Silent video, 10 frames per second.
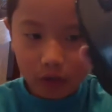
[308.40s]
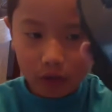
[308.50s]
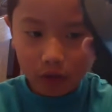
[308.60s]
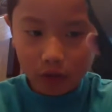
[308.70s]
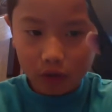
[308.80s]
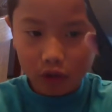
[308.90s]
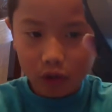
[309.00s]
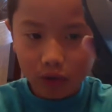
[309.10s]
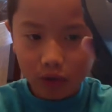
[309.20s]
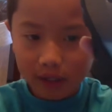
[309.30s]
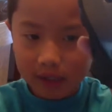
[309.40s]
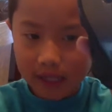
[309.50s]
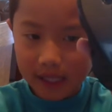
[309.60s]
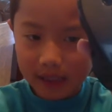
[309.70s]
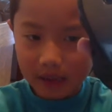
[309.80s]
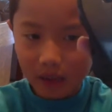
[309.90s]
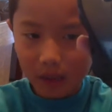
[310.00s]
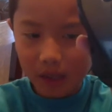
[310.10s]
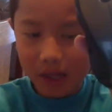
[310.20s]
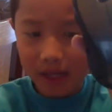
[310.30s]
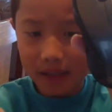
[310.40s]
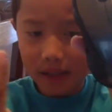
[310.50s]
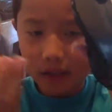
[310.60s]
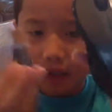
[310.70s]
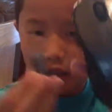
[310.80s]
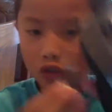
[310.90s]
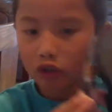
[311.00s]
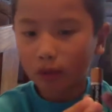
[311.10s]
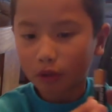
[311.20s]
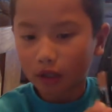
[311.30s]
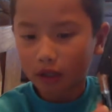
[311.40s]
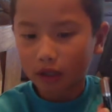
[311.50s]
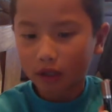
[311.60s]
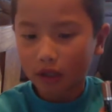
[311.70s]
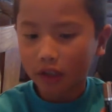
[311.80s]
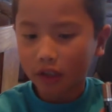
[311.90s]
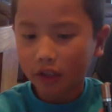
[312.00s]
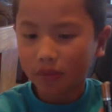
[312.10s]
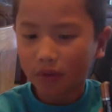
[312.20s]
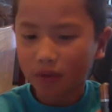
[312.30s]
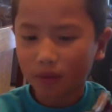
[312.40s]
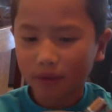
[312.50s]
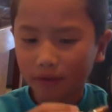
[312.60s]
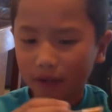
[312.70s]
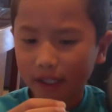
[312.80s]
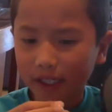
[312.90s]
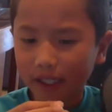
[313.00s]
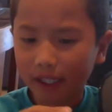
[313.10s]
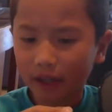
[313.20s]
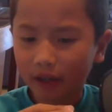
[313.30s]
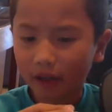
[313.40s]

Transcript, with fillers: Well, two of these guys, double A's, two double A's, and I think he put them in right here.